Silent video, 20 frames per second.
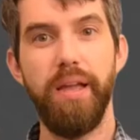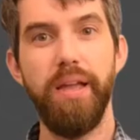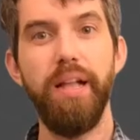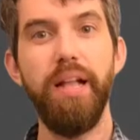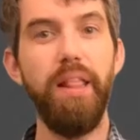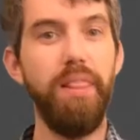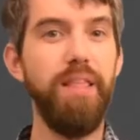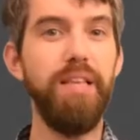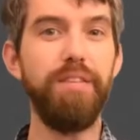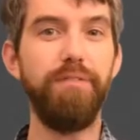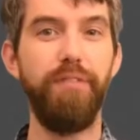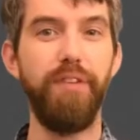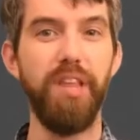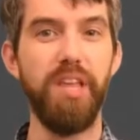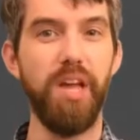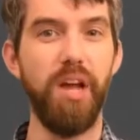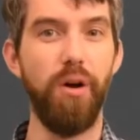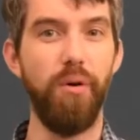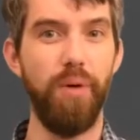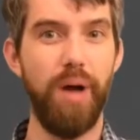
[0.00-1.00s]
In this
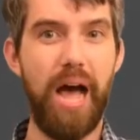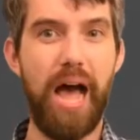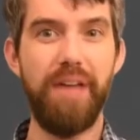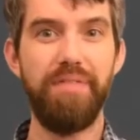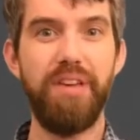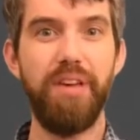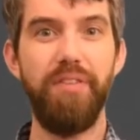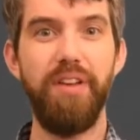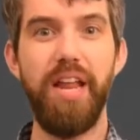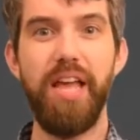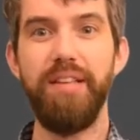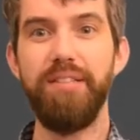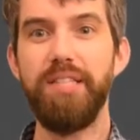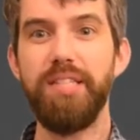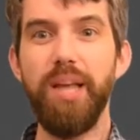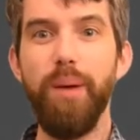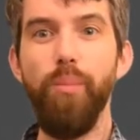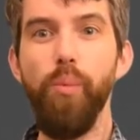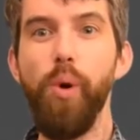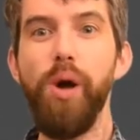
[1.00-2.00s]
video, I've given a
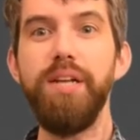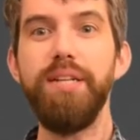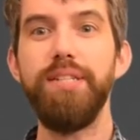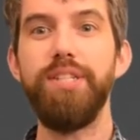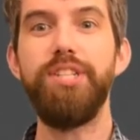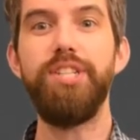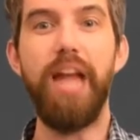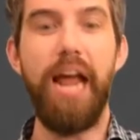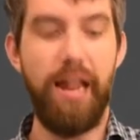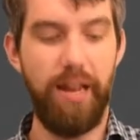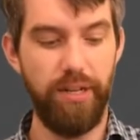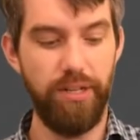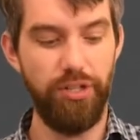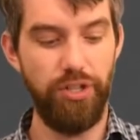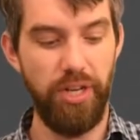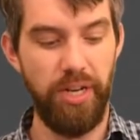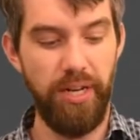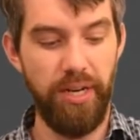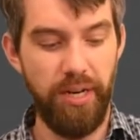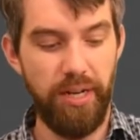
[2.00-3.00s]
somewhat
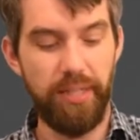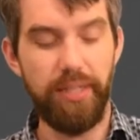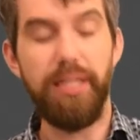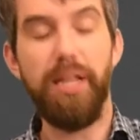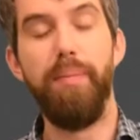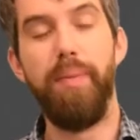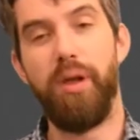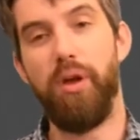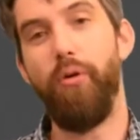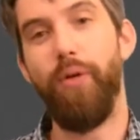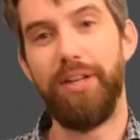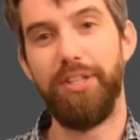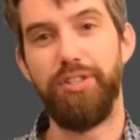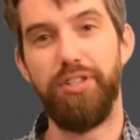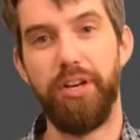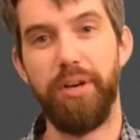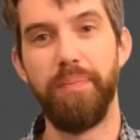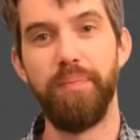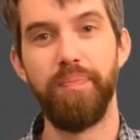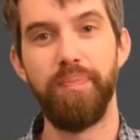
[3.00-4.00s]
challenging limit
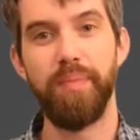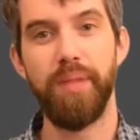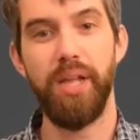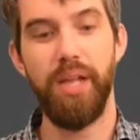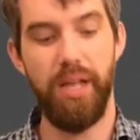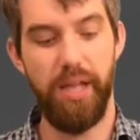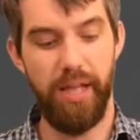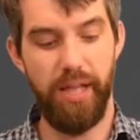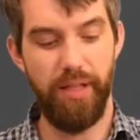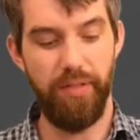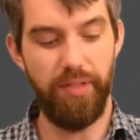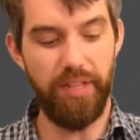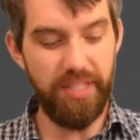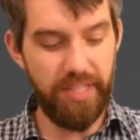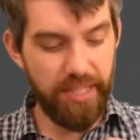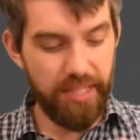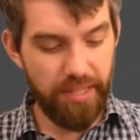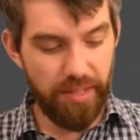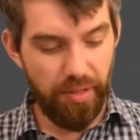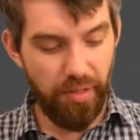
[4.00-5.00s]
question. This
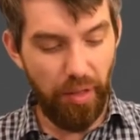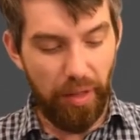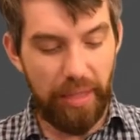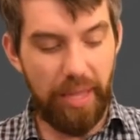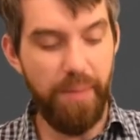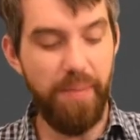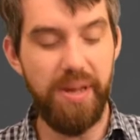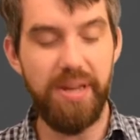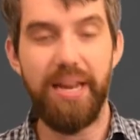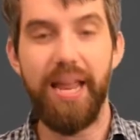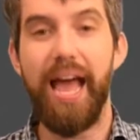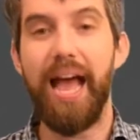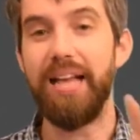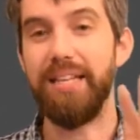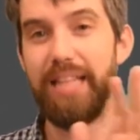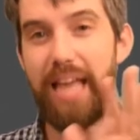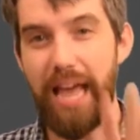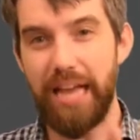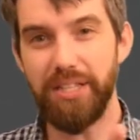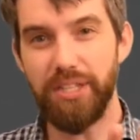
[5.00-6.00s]
is the limit
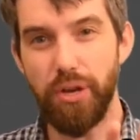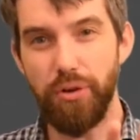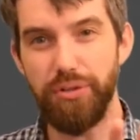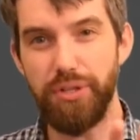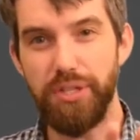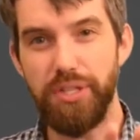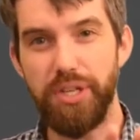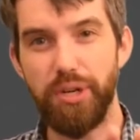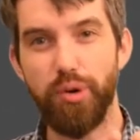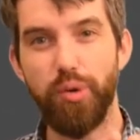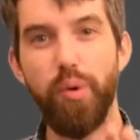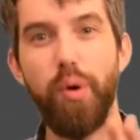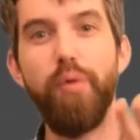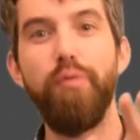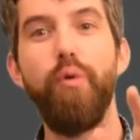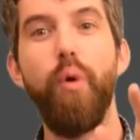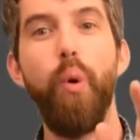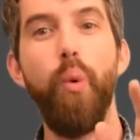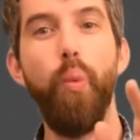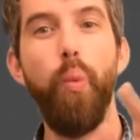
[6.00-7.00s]
as x goes to 0
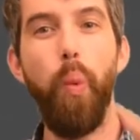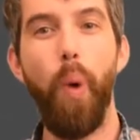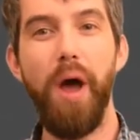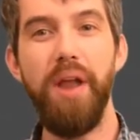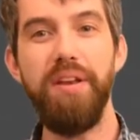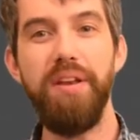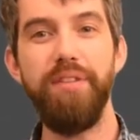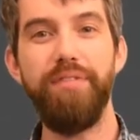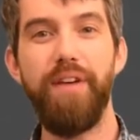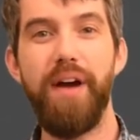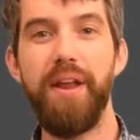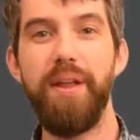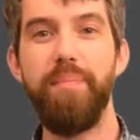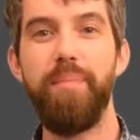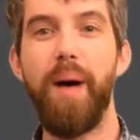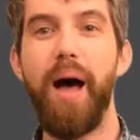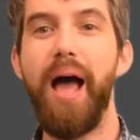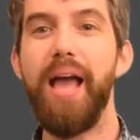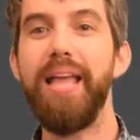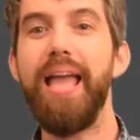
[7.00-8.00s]
of 1 divided
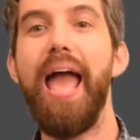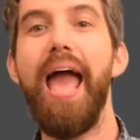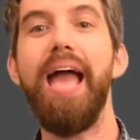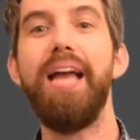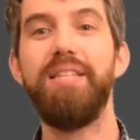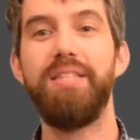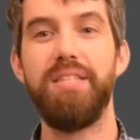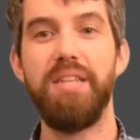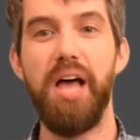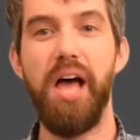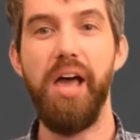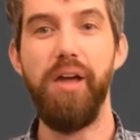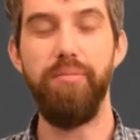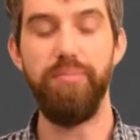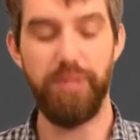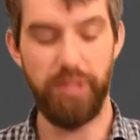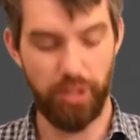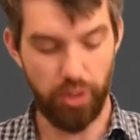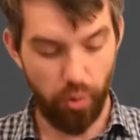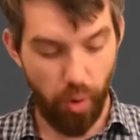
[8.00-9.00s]
by x times
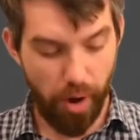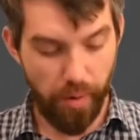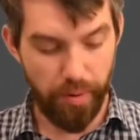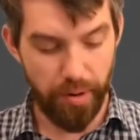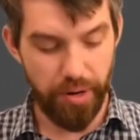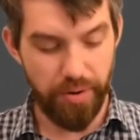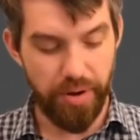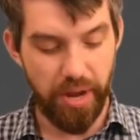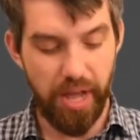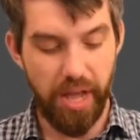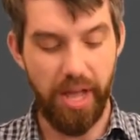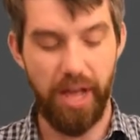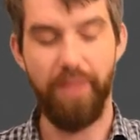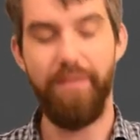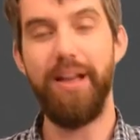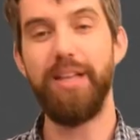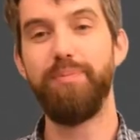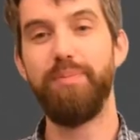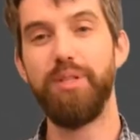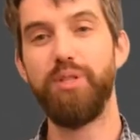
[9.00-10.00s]
the square root of
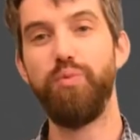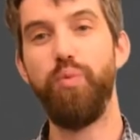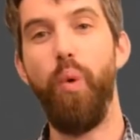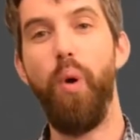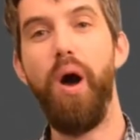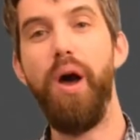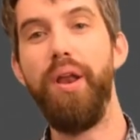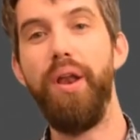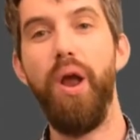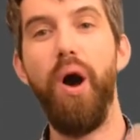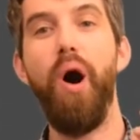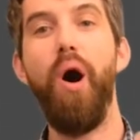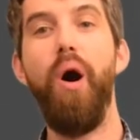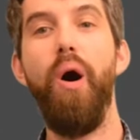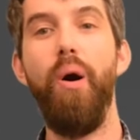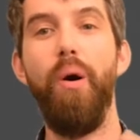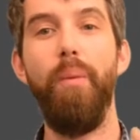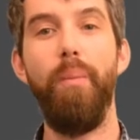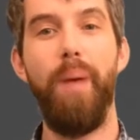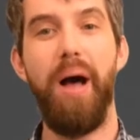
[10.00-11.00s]
x plus 1
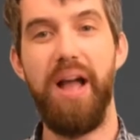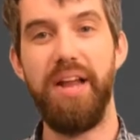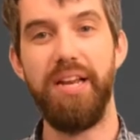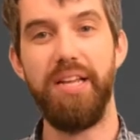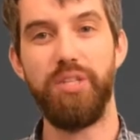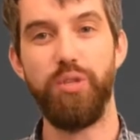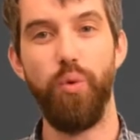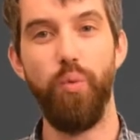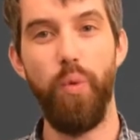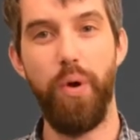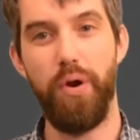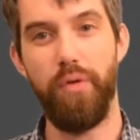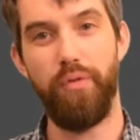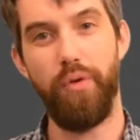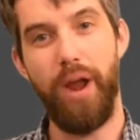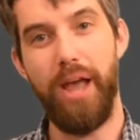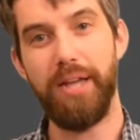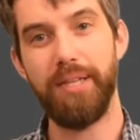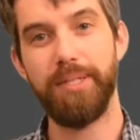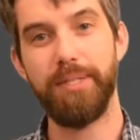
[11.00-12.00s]
all minus 1 over
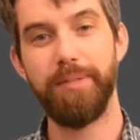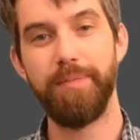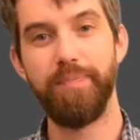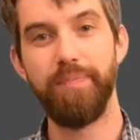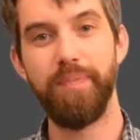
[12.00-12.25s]
x.